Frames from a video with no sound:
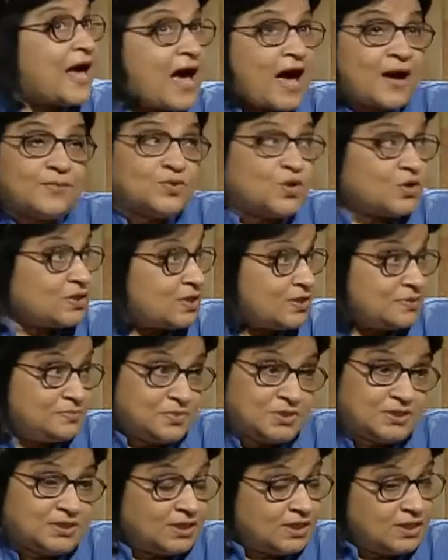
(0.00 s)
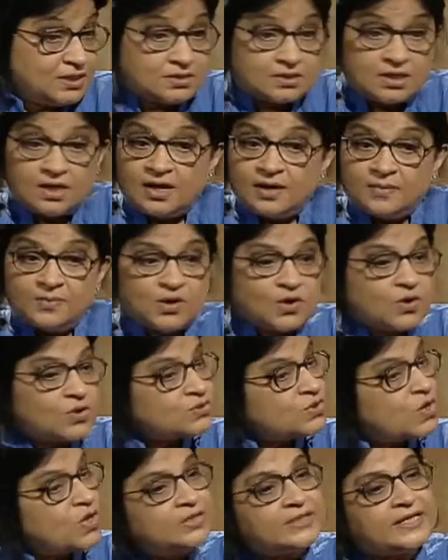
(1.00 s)
I'm not admitting it, because
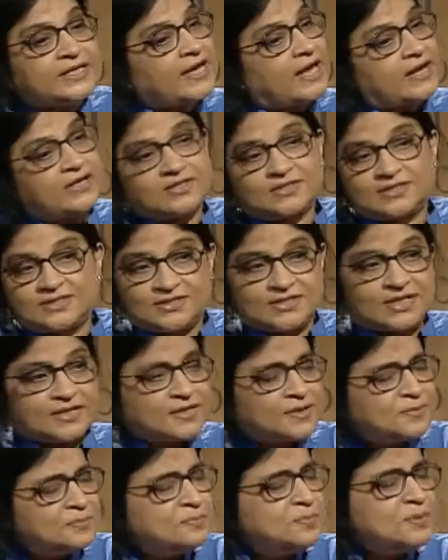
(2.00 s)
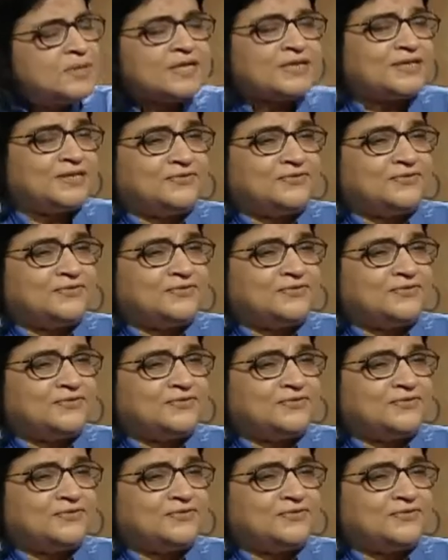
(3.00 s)
all the characters are completely